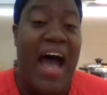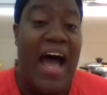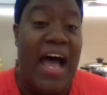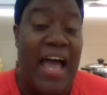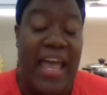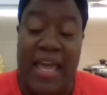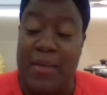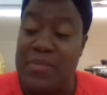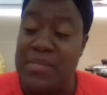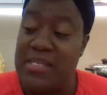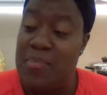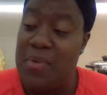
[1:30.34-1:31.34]
I am
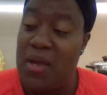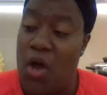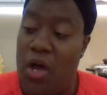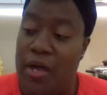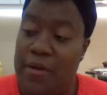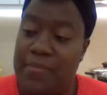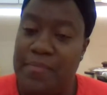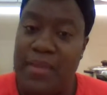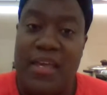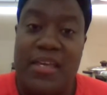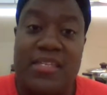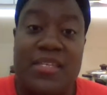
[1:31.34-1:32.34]
sipping on
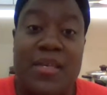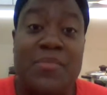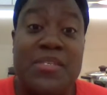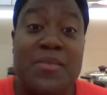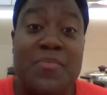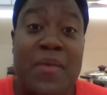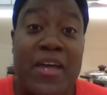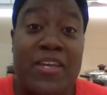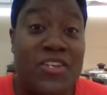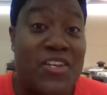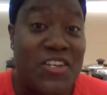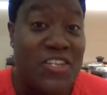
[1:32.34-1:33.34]
some
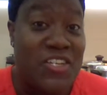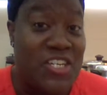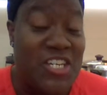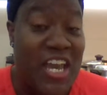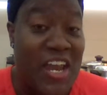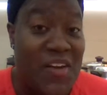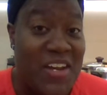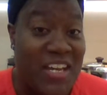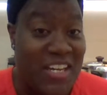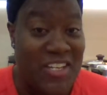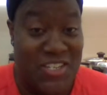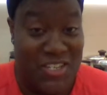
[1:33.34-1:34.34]
special
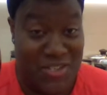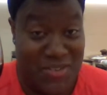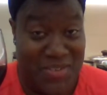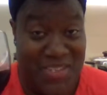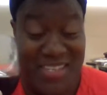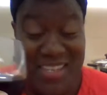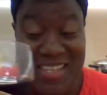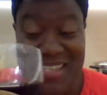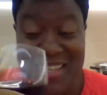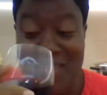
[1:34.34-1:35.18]
cherry juice this